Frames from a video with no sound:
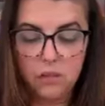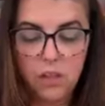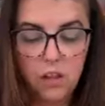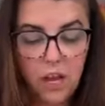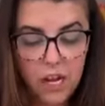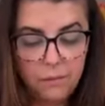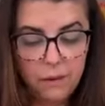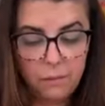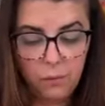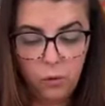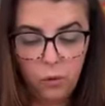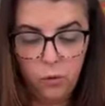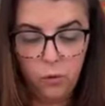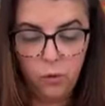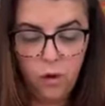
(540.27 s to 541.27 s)
but there's a lot of people
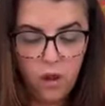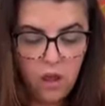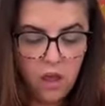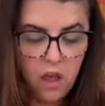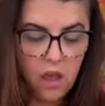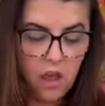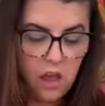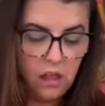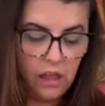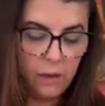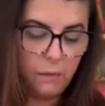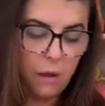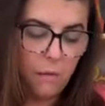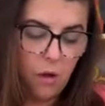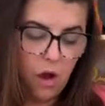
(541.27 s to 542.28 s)
who,
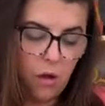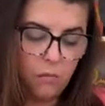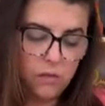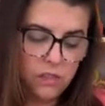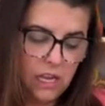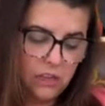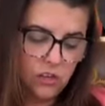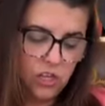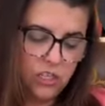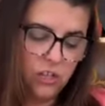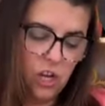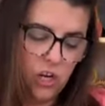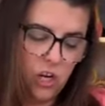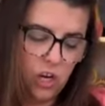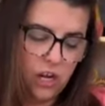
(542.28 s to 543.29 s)
like my mom said she's
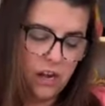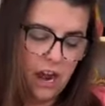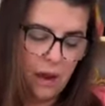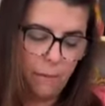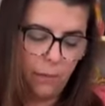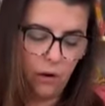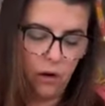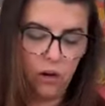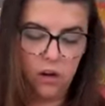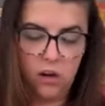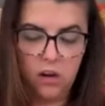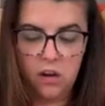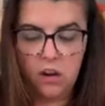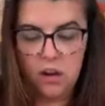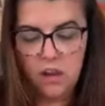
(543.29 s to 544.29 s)
not a good napper.
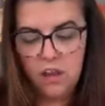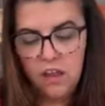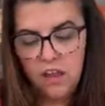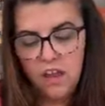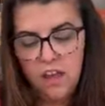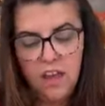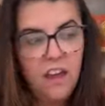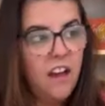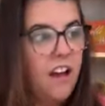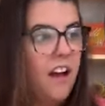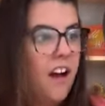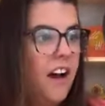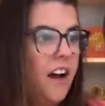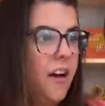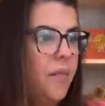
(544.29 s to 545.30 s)

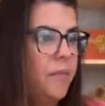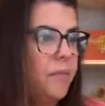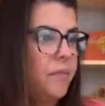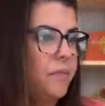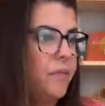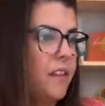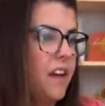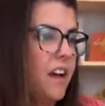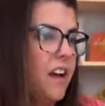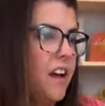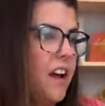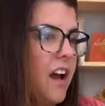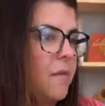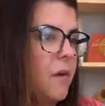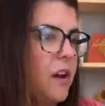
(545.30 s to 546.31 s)
I'm
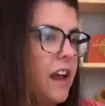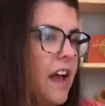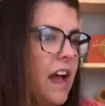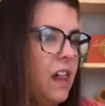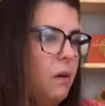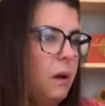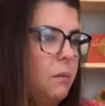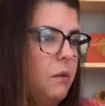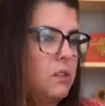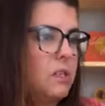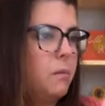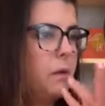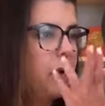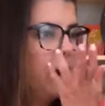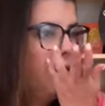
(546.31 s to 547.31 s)
not a Halloween
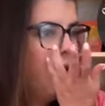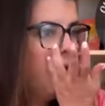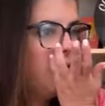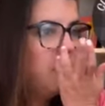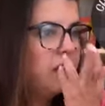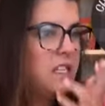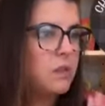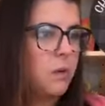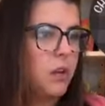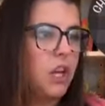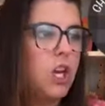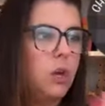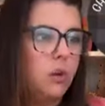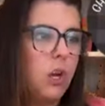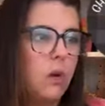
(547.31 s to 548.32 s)
person, but I love this one.
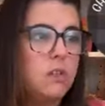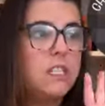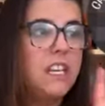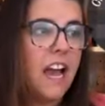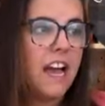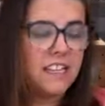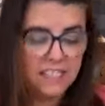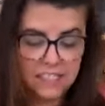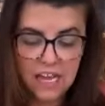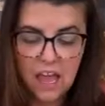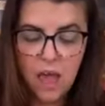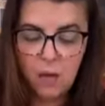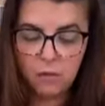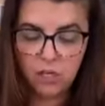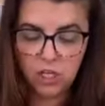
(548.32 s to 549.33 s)
Cute ghost. Yes.
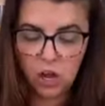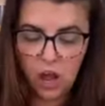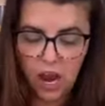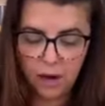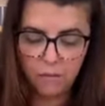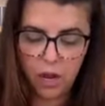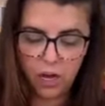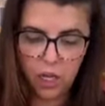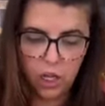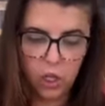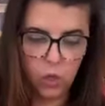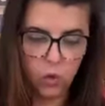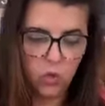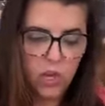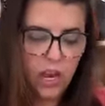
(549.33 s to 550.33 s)
Michelle, I'm not a
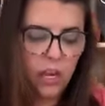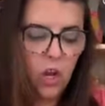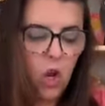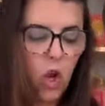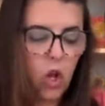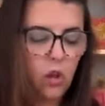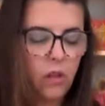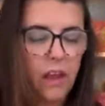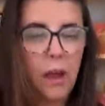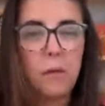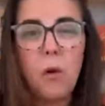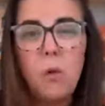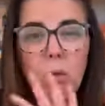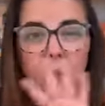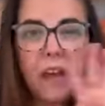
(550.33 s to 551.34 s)
huge,
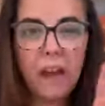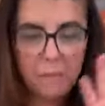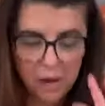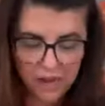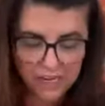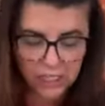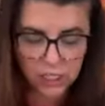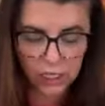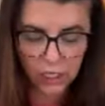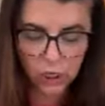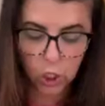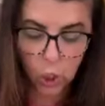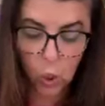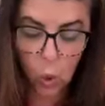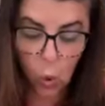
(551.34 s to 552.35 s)
I'm not into like
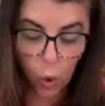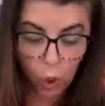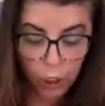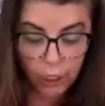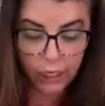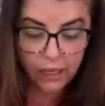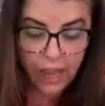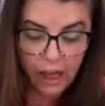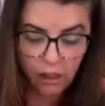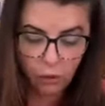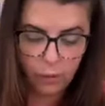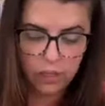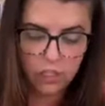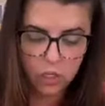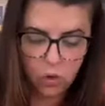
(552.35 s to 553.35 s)
the gory
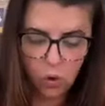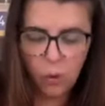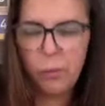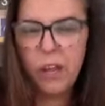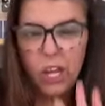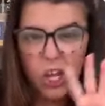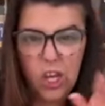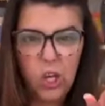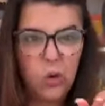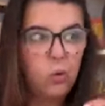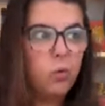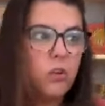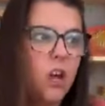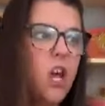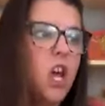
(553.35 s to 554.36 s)
Halloween decor, but like
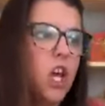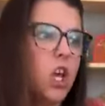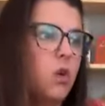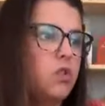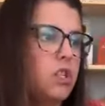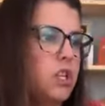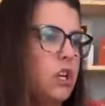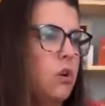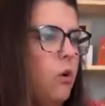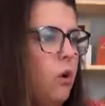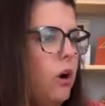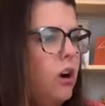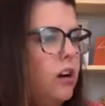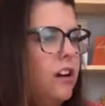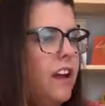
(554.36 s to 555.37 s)
cutesy
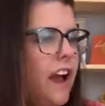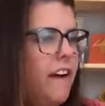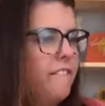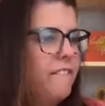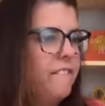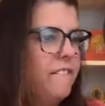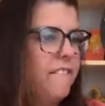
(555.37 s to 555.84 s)
decor. Yeah.